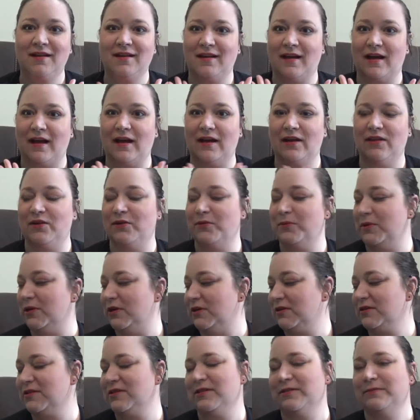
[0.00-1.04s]
Either
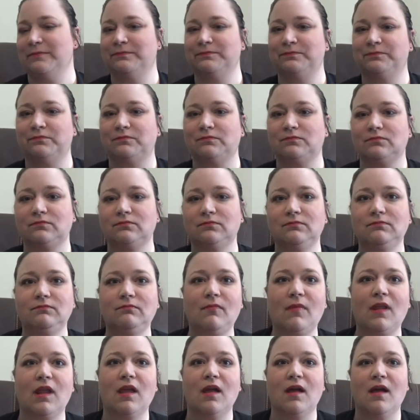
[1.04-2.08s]
works.
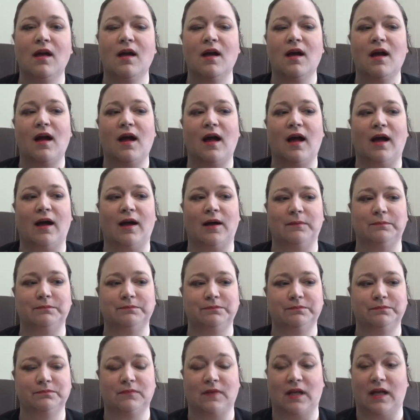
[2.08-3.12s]

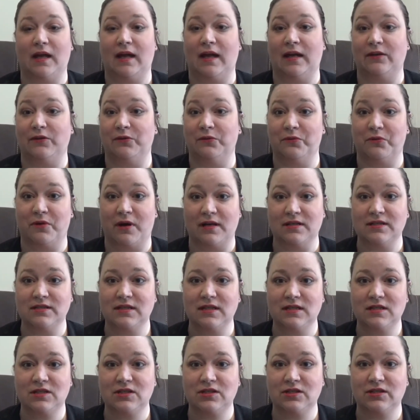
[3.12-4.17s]
I do cross
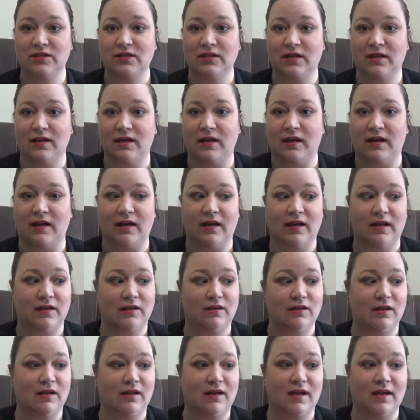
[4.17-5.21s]
stitch. I
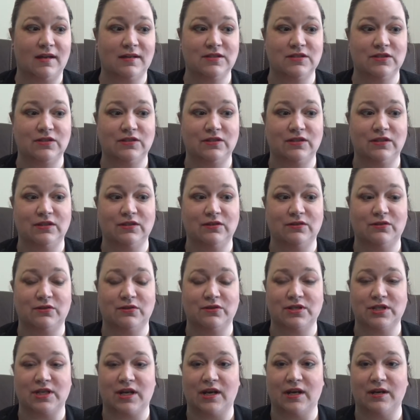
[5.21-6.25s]
occasionally
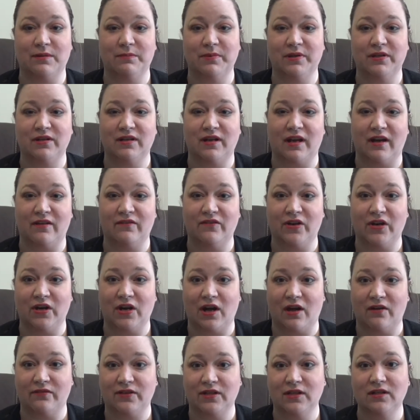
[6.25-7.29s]
crochet, but not very
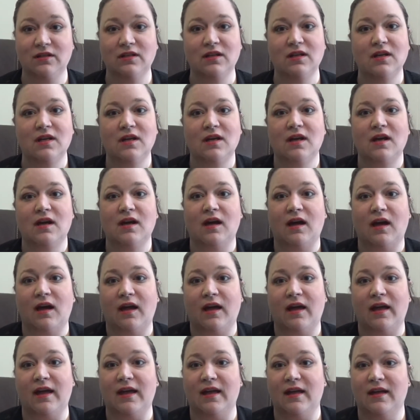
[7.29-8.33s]
often.
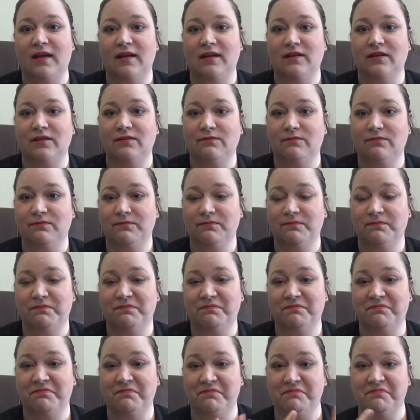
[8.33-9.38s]
And
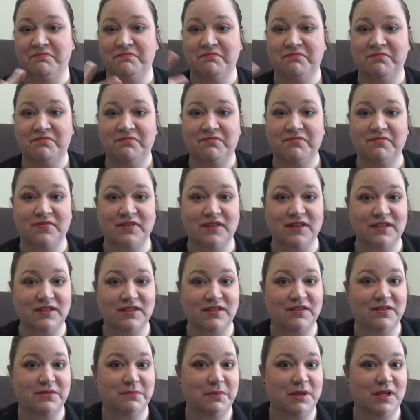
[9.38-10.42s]
this
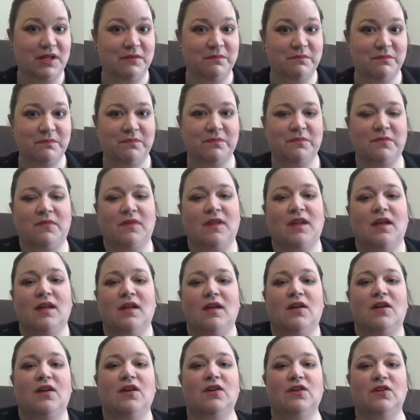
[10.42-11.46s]
is me.
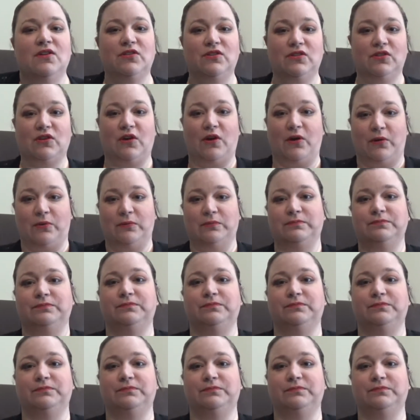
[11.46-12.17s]
So,